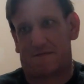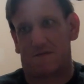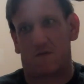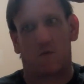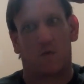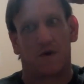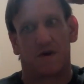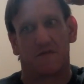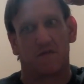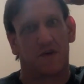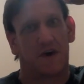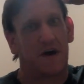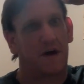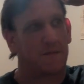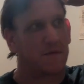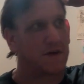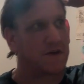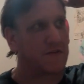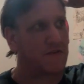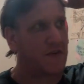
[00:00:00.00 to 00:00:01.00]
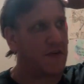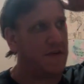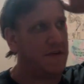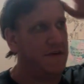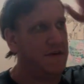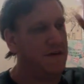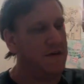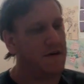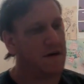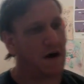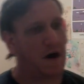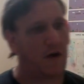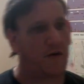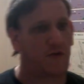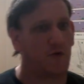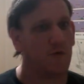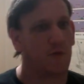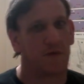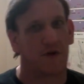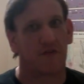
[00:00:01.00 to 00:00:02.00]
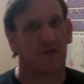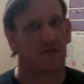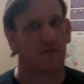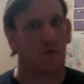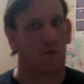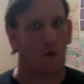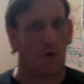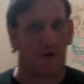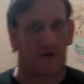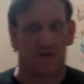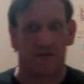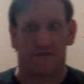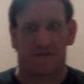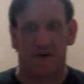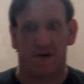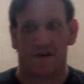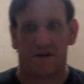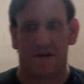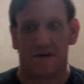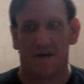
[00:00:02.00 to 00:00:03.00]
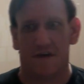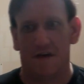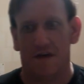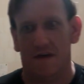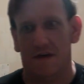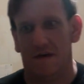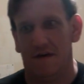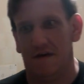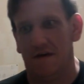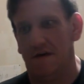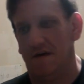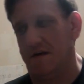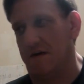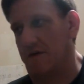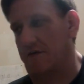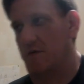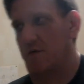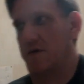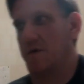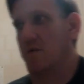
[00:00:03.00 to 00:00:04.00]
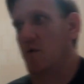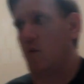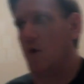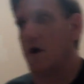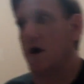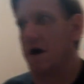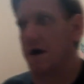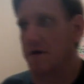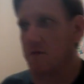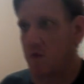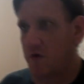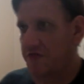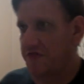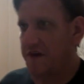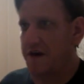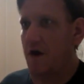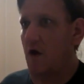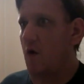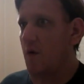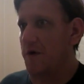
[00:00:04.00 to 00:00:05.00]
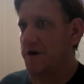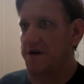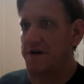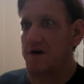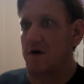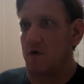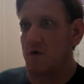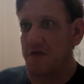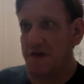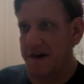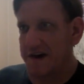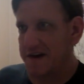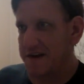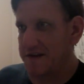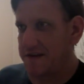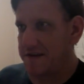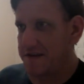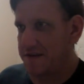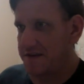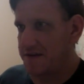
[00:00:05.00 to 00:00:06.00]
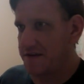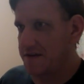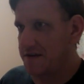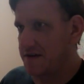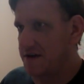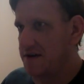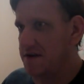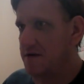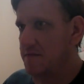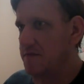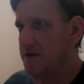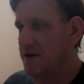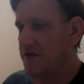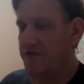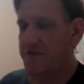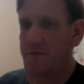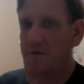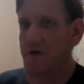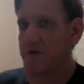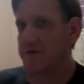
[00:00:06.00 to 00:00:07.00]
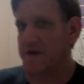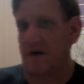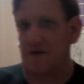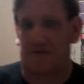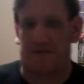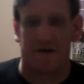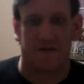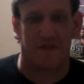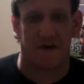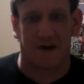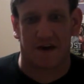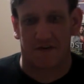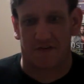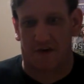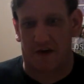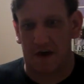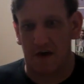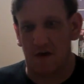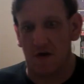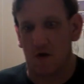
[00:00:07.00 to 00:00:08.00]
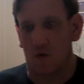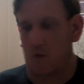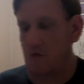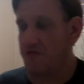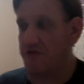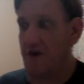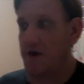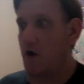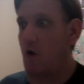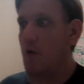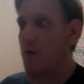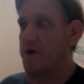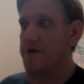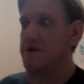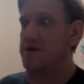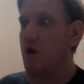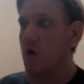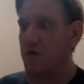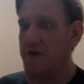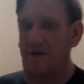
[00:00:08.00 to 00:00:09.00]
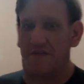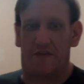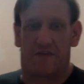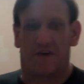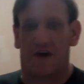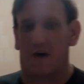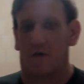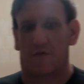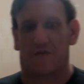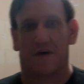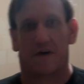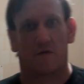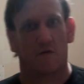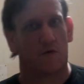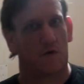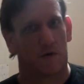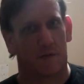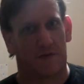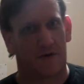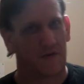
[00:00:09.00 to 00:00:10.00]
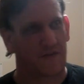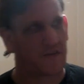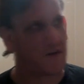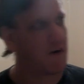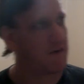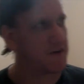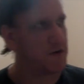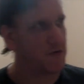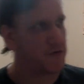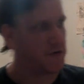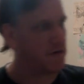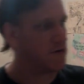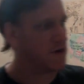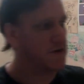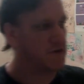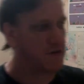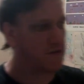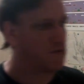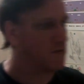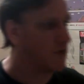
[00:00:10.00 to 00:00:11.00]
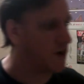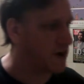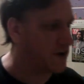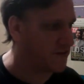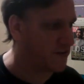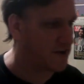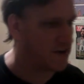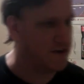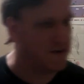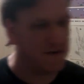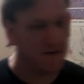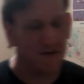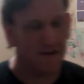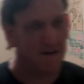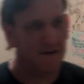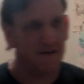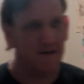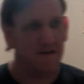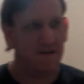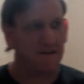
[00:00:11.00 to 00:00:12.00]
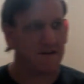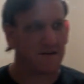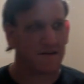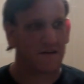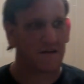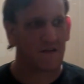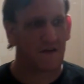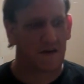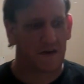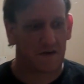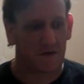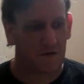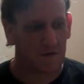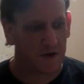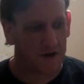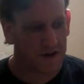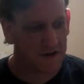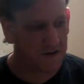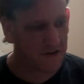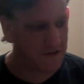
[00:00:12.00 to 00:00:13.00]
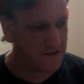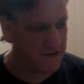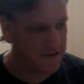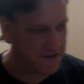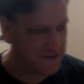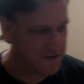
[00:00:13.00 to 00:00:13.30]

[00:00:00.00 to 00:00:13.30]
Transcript: Whatever that means. I assume it means their work shift ended. So number one, wouldn't they already know that? And because some other guy said that, he's like, wouldn't they already know that? This guy was like really pissed off. He was over here just ranting. And like, oh my gosh.